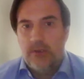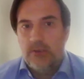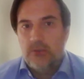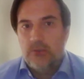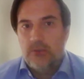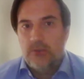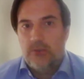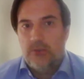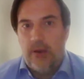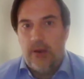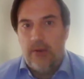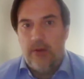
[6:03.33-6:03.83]
to
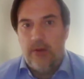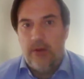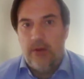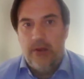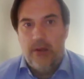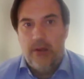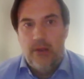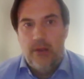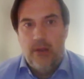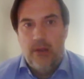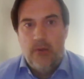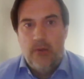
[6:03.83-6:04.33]
power,
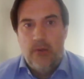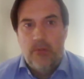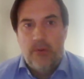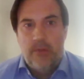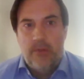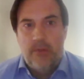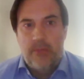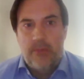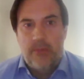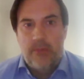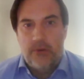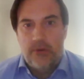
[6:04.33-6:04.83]
were
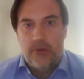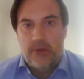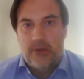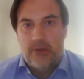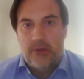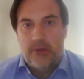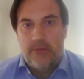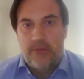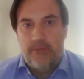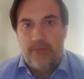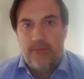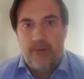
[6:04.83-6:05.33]
product
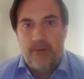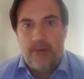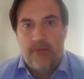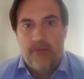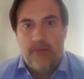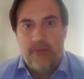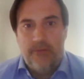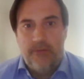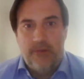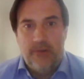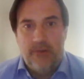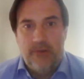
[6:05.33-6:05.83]
of
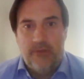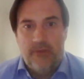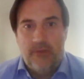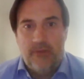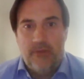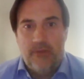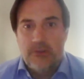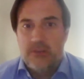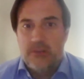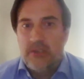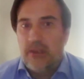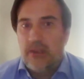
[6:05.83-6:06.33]
this
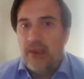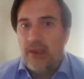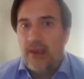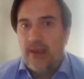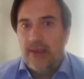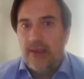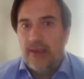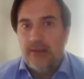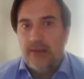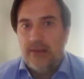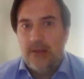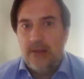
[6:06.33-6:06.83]
lost
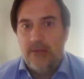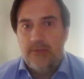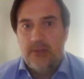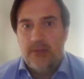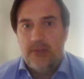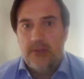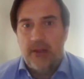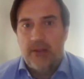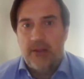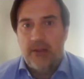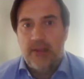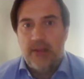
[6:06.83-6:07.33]
decade of the
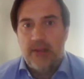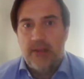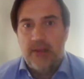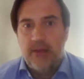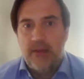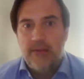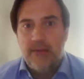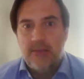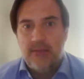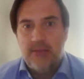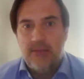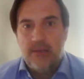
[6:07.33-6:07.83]

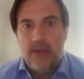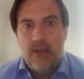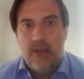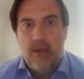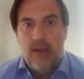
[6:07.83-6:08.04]
1980s.